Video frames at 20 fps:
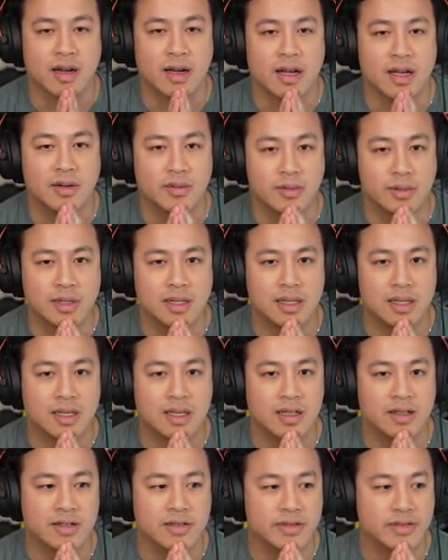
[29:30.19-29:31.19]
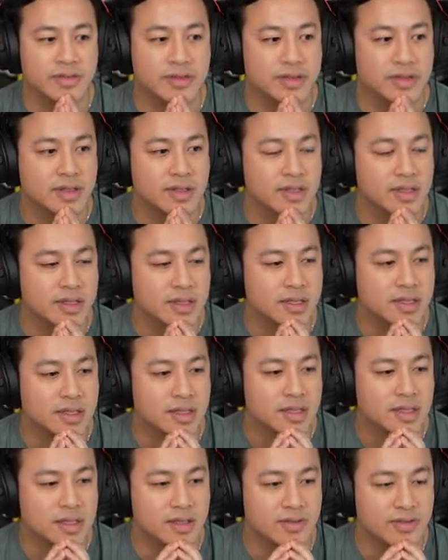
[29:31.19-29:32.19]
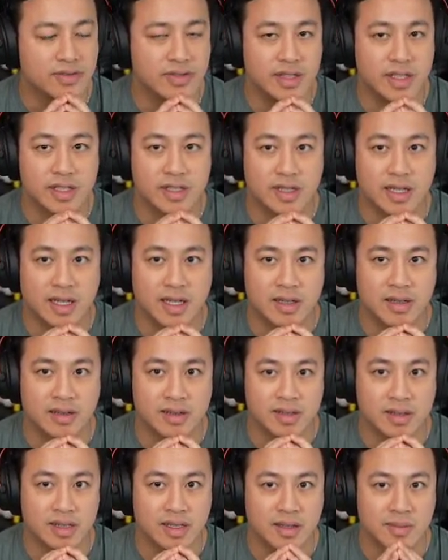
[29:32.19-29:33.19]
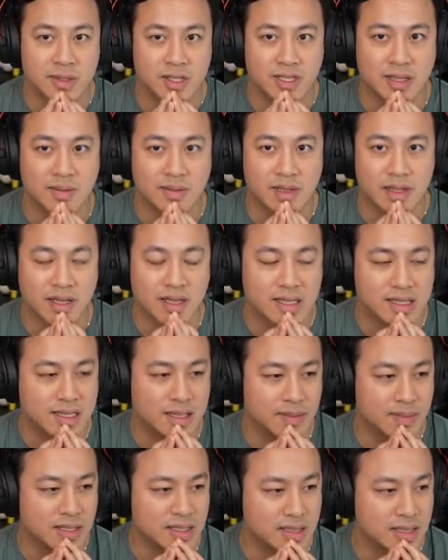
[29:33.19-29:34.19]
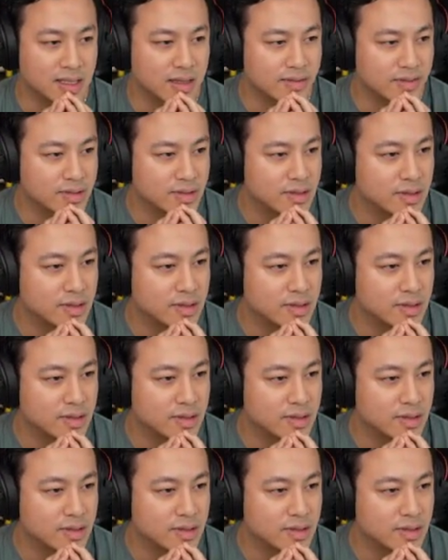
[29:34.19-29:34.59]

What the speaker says: I would love to figure out, how much time do I got? I have 10 minutes left.